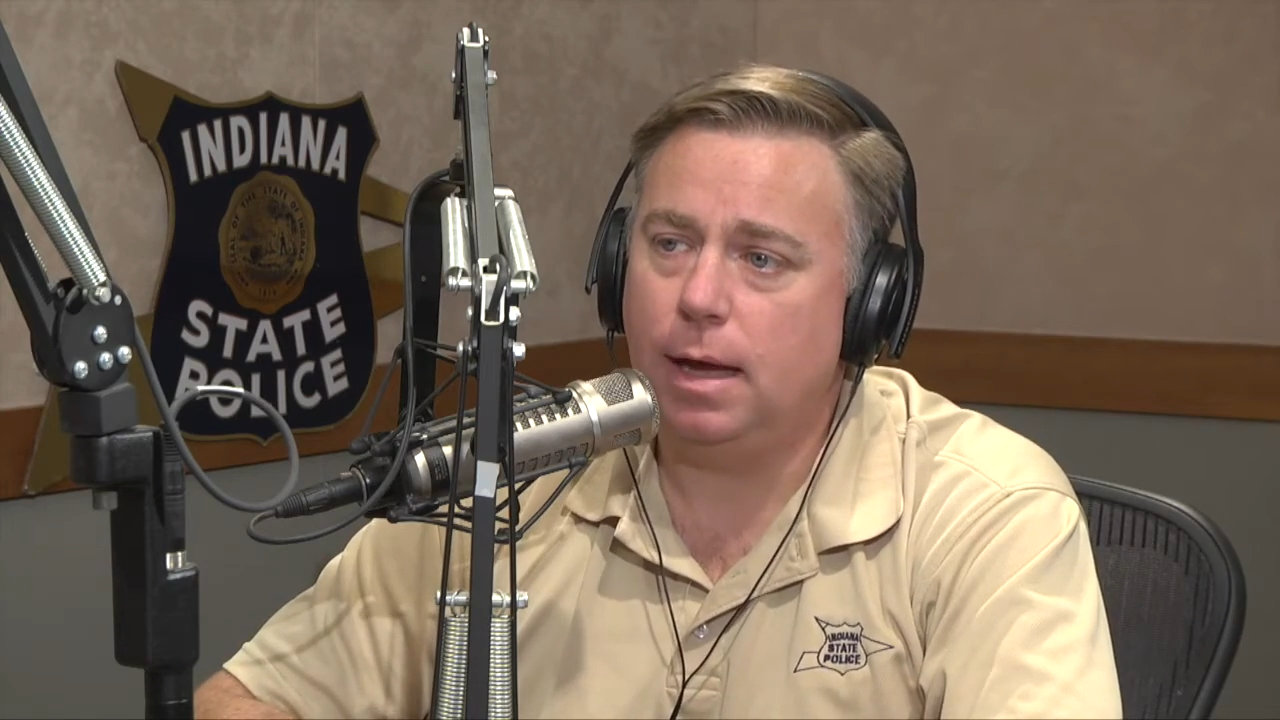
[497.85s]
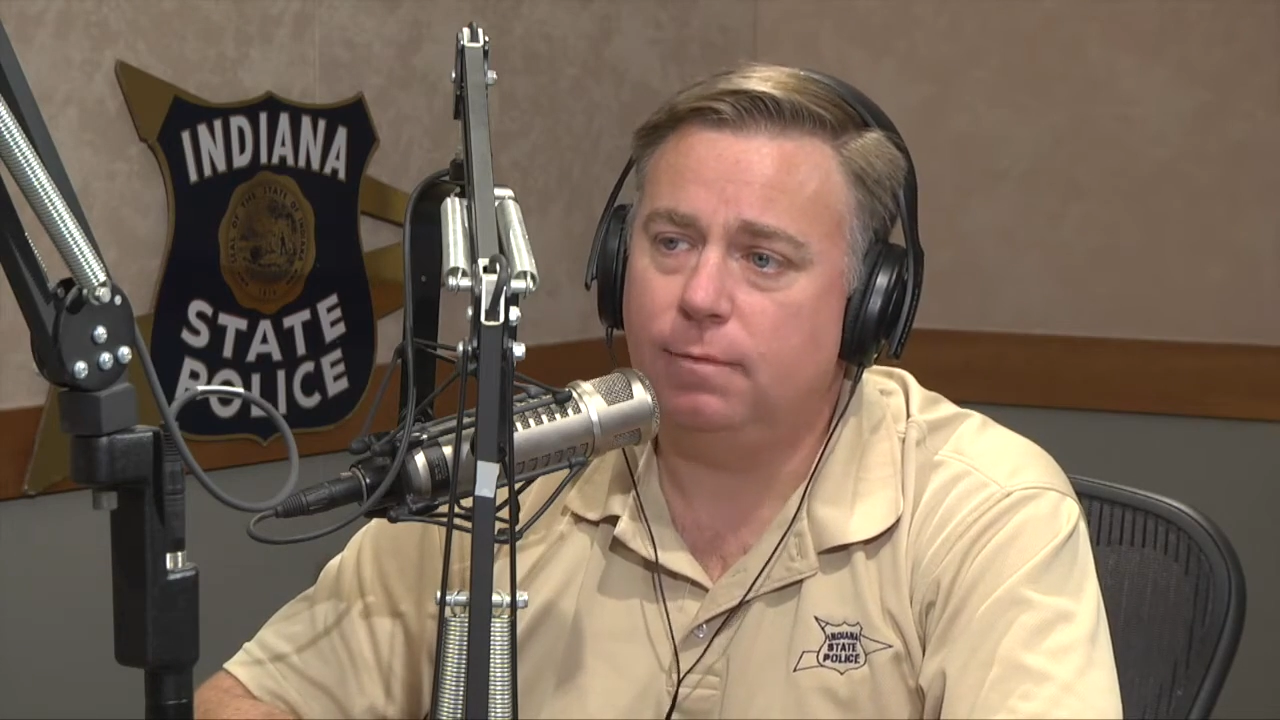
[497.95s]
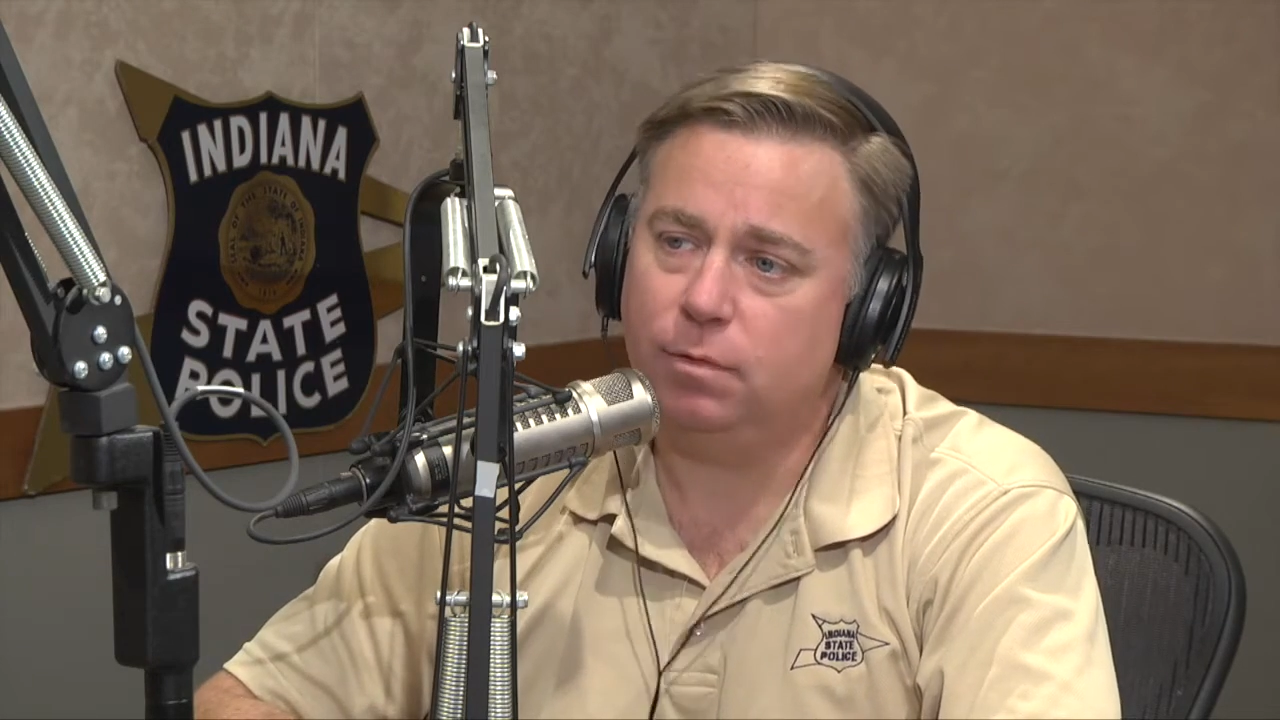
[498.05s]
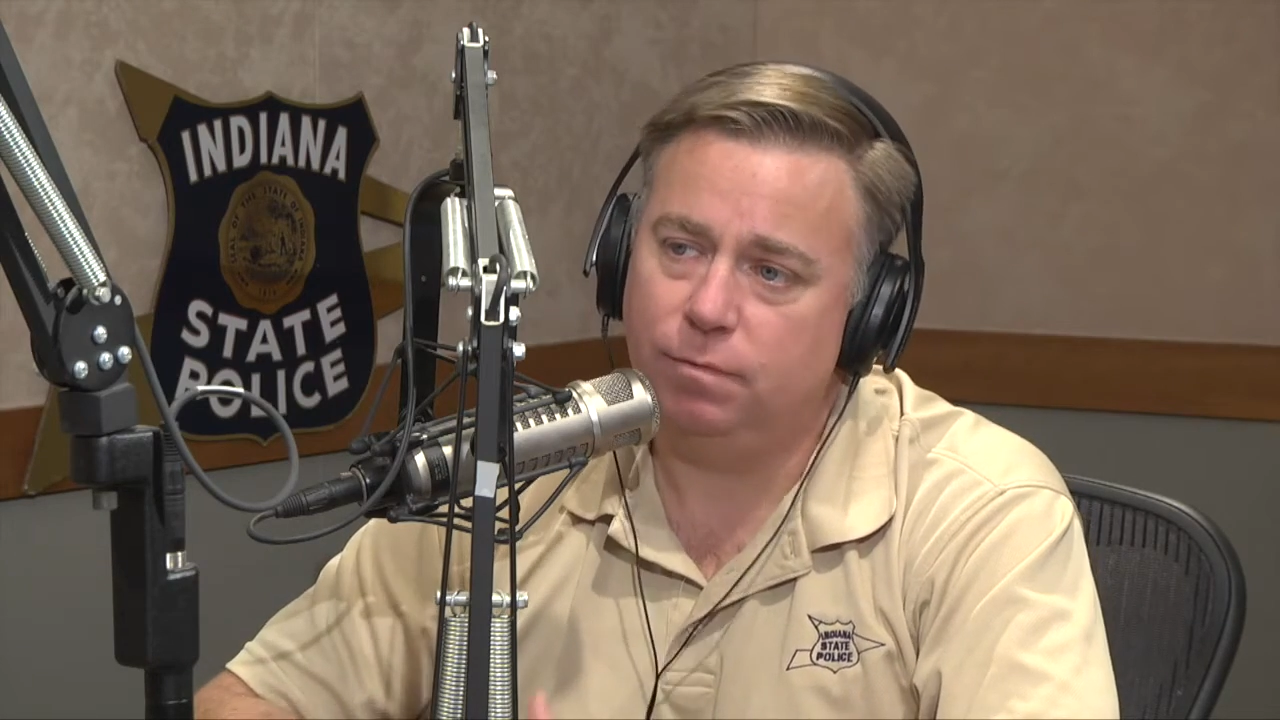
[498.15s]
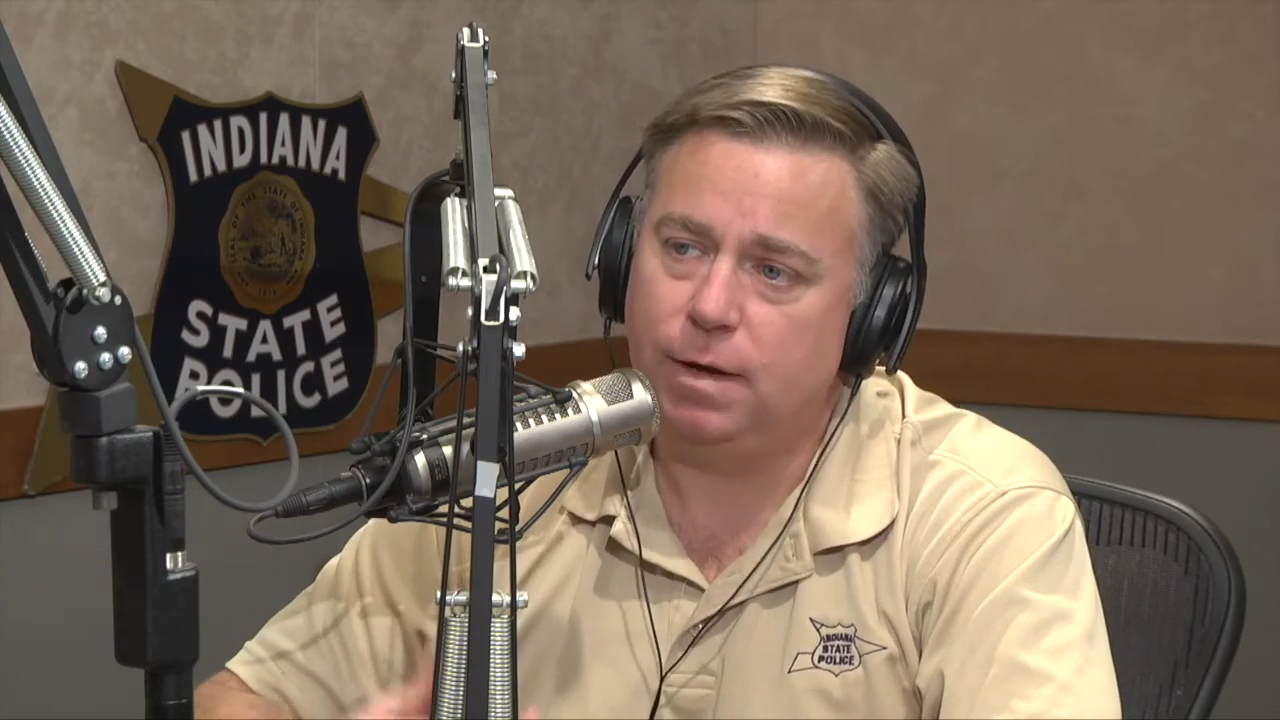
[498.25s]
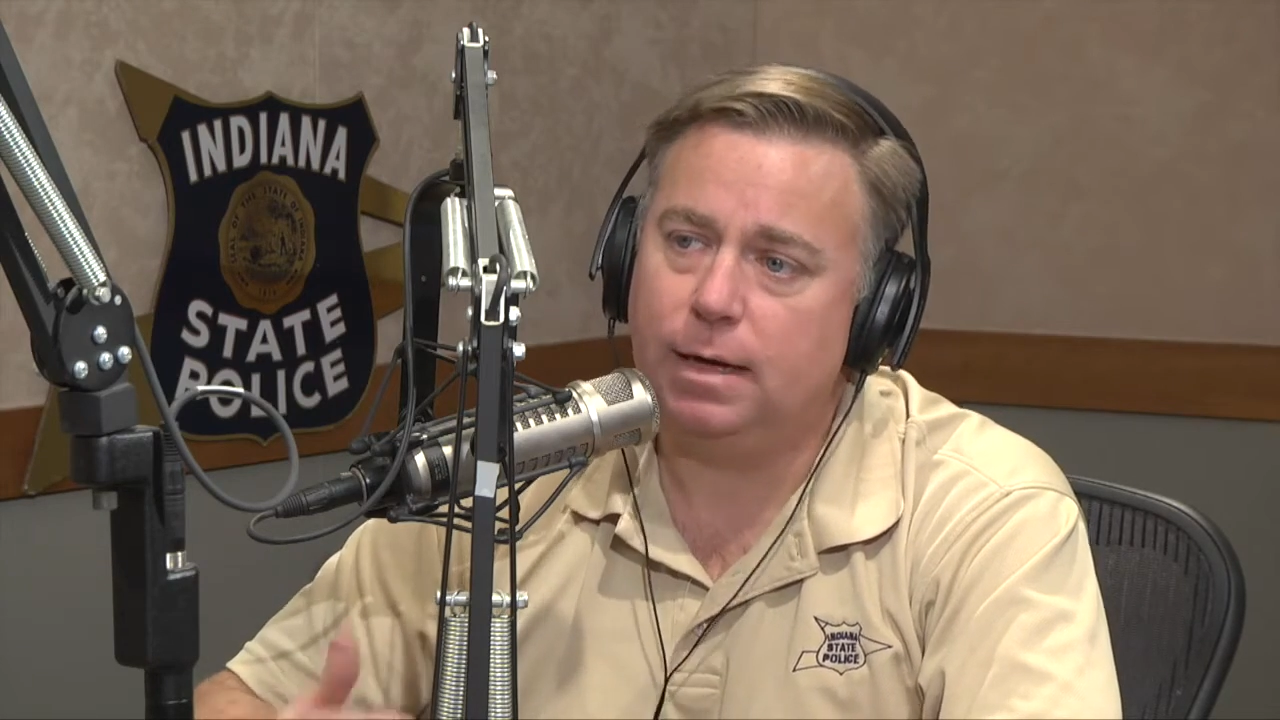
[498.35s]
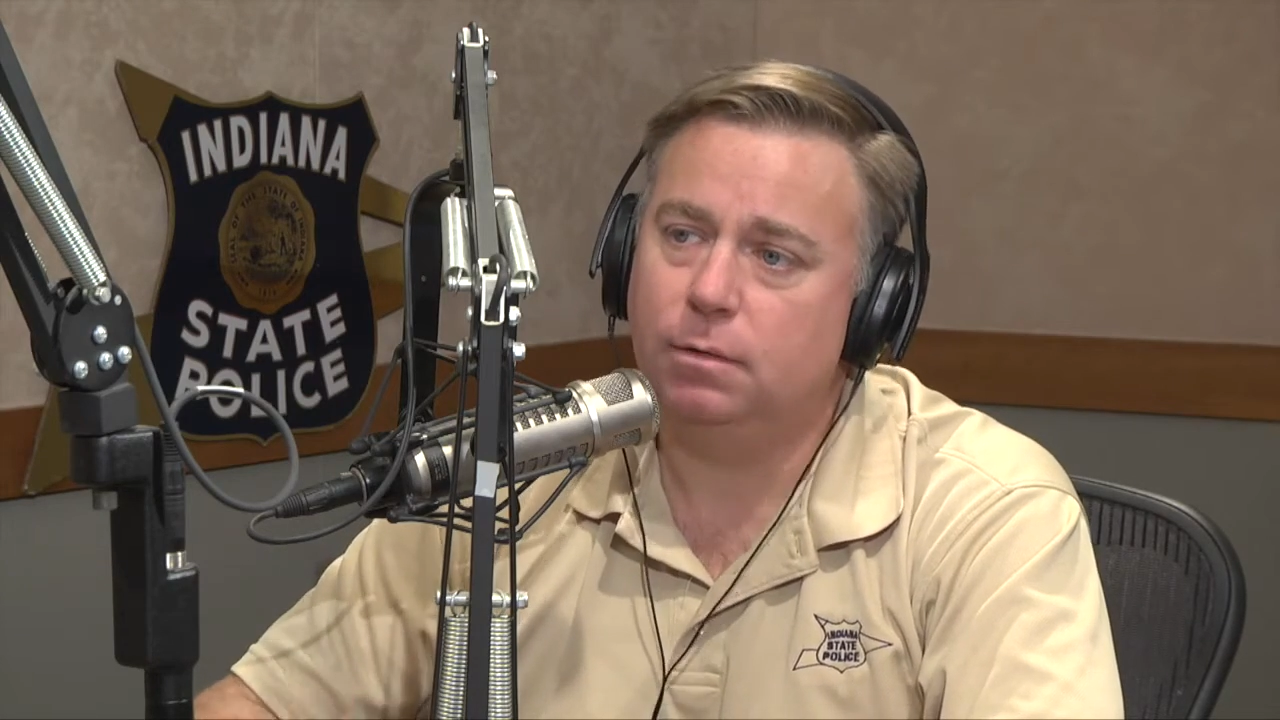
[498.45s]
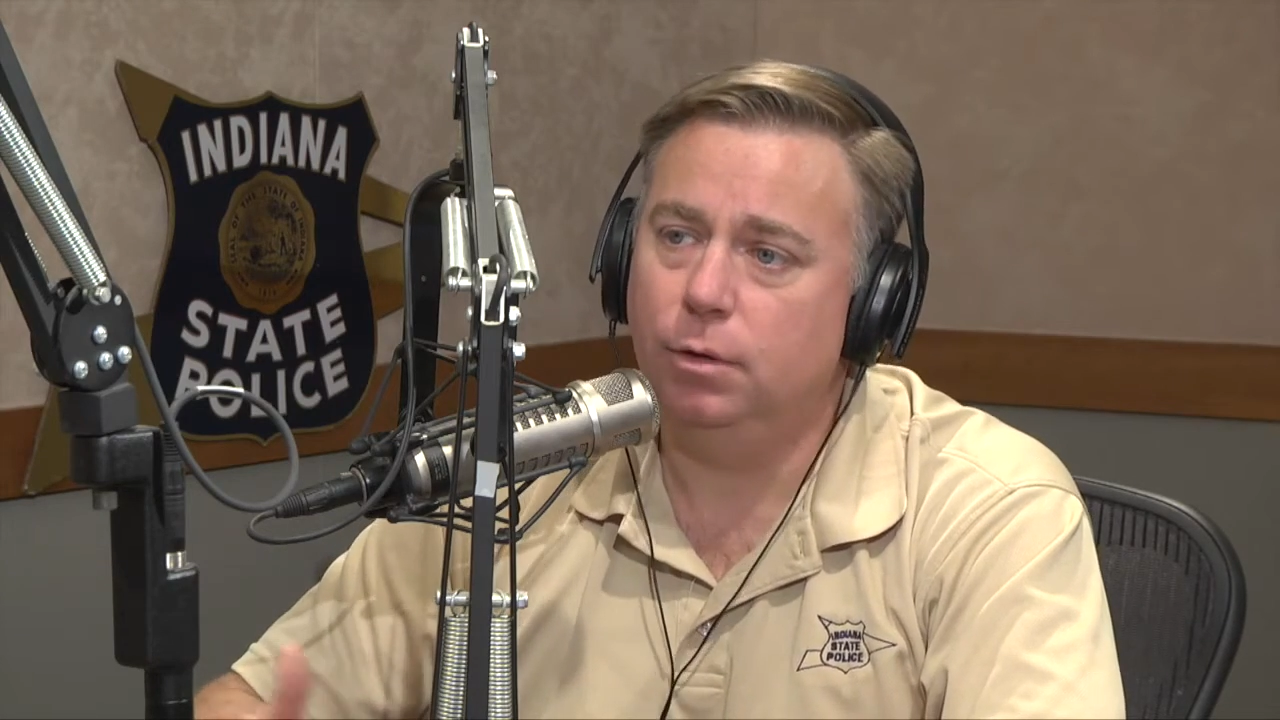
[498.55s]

after the fact,